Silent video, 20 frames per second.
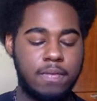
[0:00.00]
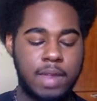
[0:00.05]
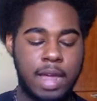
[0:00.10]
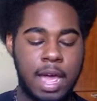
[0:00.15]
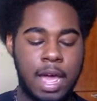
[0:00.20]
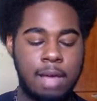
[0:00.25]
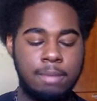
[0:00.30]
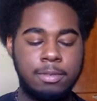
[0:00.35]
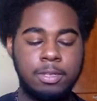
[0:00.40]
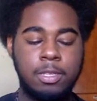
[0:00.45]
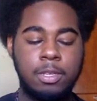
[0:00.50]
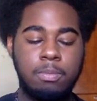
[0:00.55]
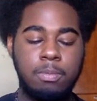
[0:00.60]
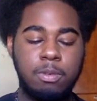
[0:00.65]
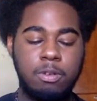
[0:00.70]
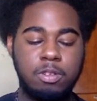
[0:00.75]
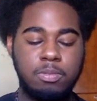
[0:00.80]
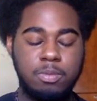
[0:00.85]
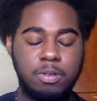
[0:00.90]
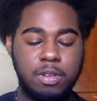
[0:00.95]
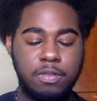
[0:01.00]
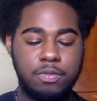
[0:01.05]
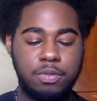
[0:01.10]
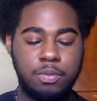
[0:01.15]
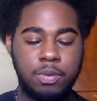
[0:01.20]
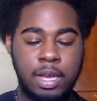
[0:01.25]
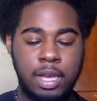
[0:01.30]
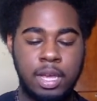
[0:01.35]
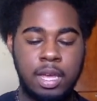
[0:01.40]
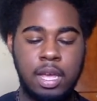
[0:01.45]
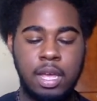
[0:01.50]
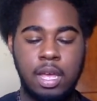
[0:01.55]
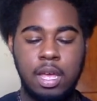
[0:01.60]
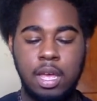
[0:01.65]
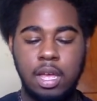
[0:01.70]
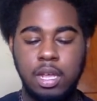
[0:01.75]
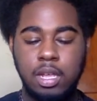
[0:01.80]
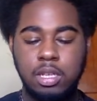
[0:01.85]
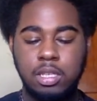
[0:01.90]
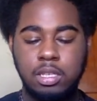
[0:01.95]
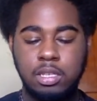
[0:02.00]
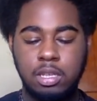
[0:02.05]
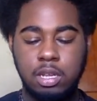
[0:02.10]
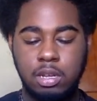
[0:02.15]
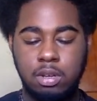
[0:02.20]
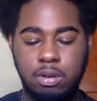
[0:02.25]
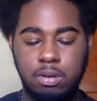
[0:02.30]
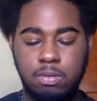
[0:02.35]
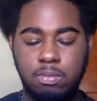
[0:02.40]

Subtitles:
of times is a multiple of 3. So